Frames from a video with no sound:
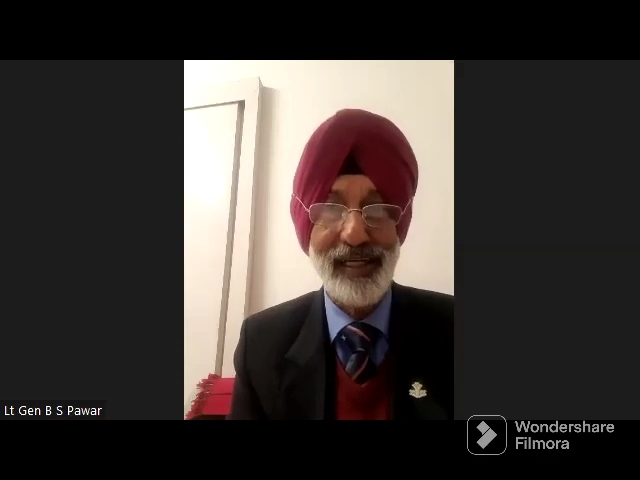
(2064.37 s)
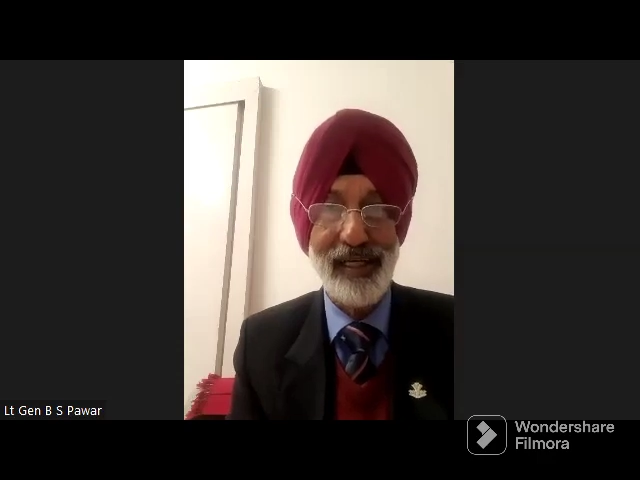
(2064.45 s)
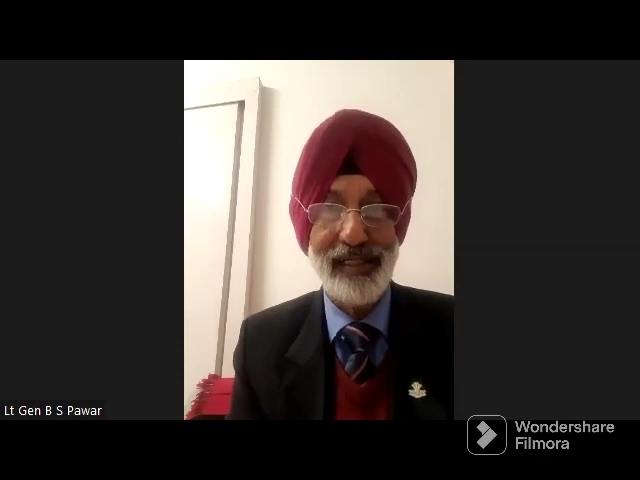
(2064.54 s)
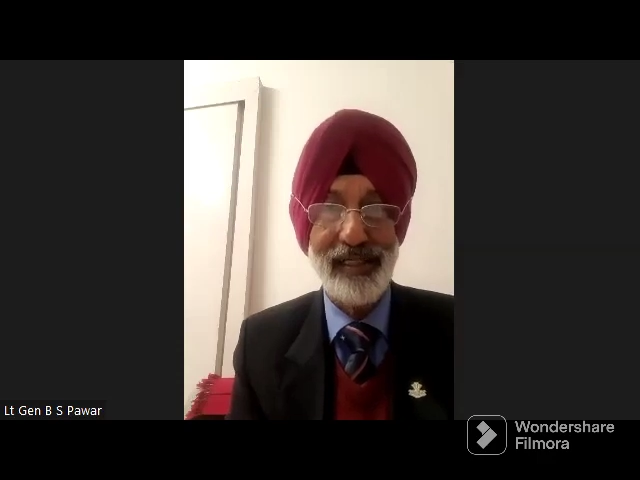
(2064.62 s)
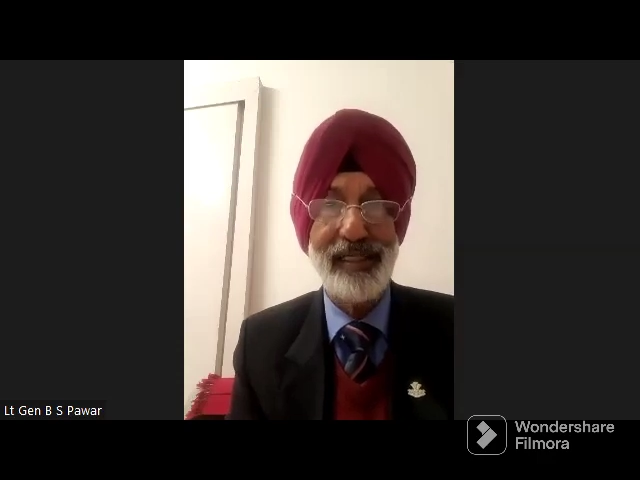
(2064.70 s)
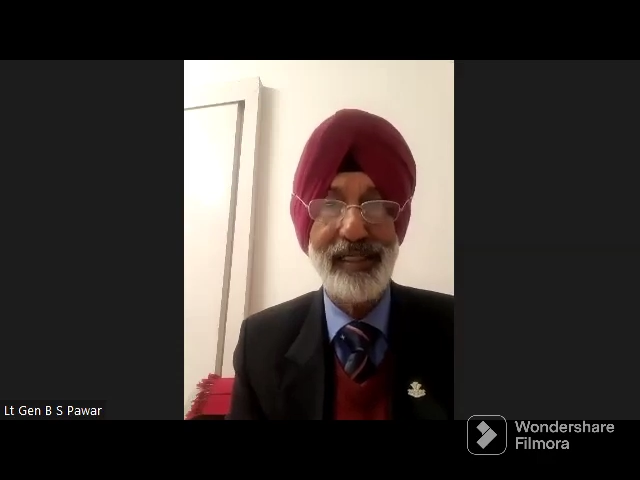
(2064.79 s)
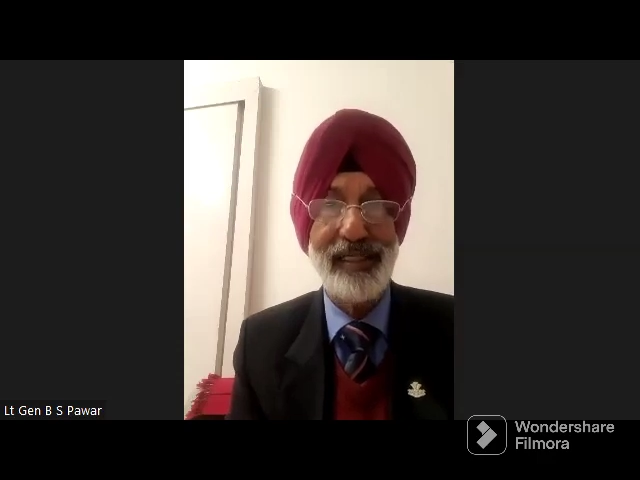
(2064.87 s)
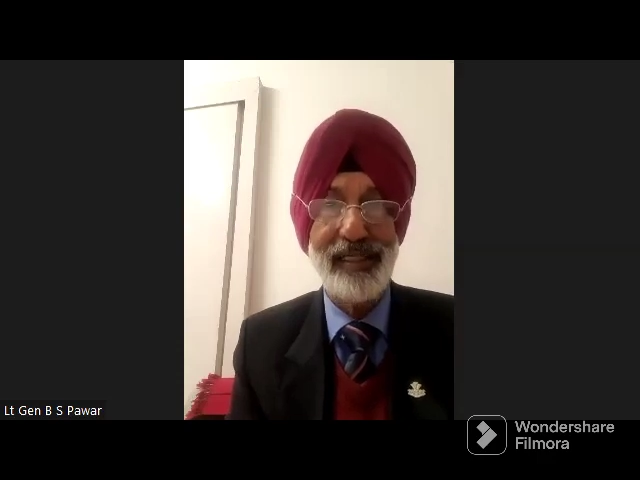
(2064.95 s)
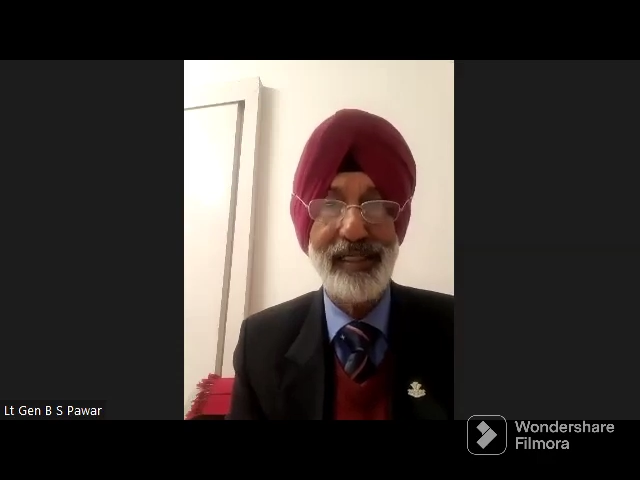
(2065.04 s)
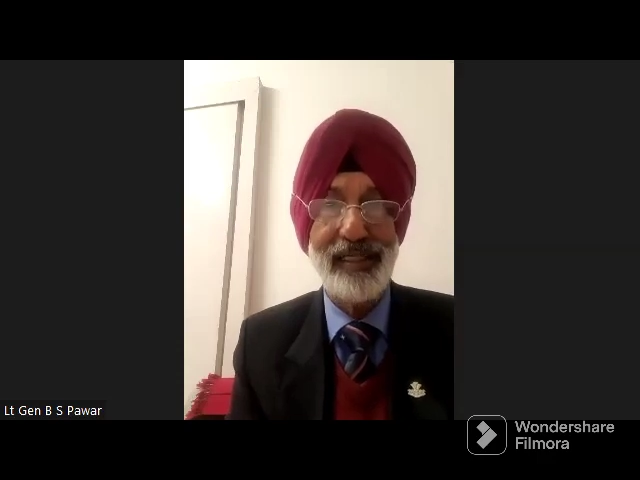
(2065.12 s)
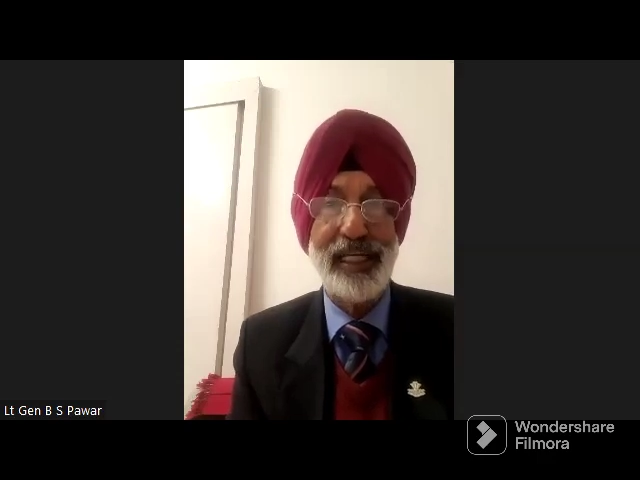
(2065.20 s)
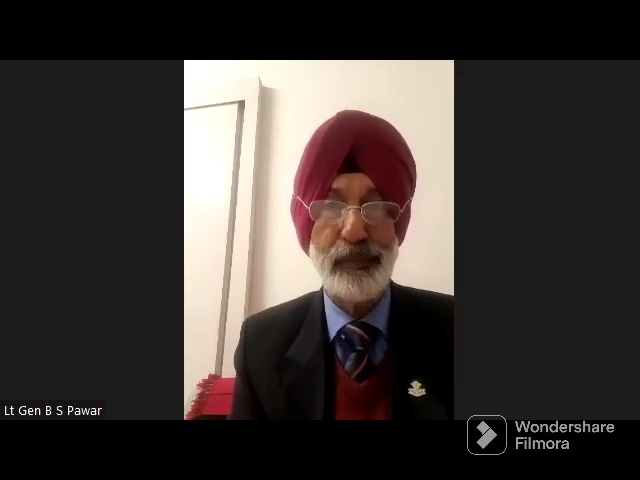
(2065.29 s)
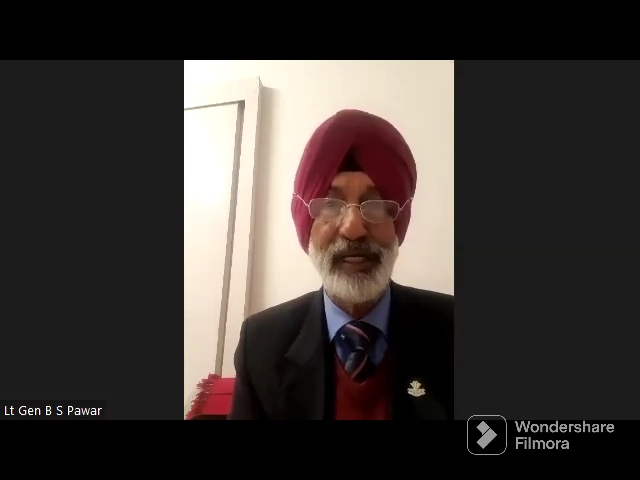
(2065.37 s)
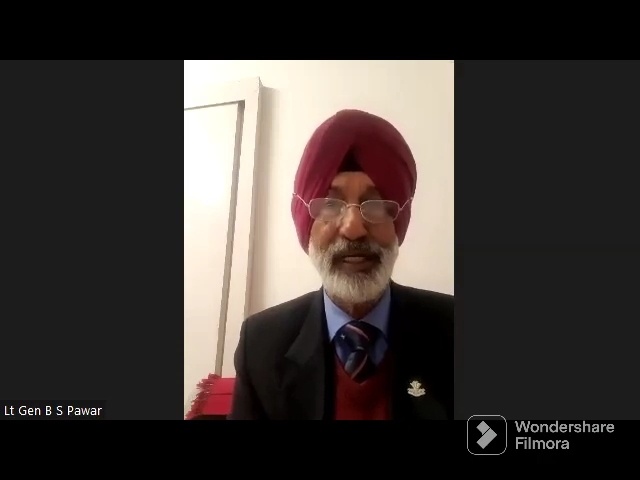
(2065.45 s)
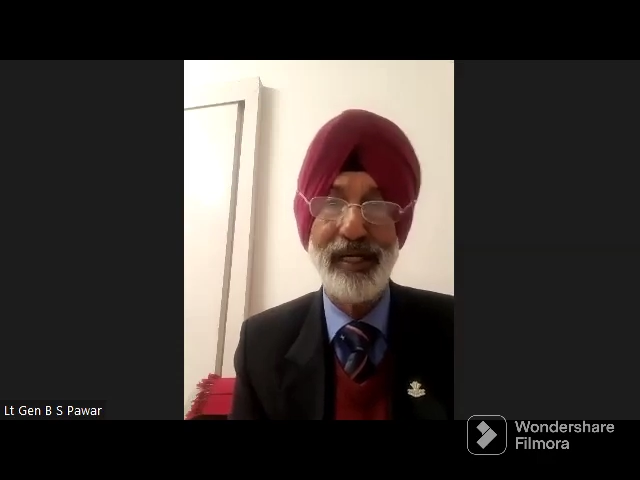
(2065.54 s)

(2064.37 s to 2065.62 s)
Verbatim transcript: The S P gun and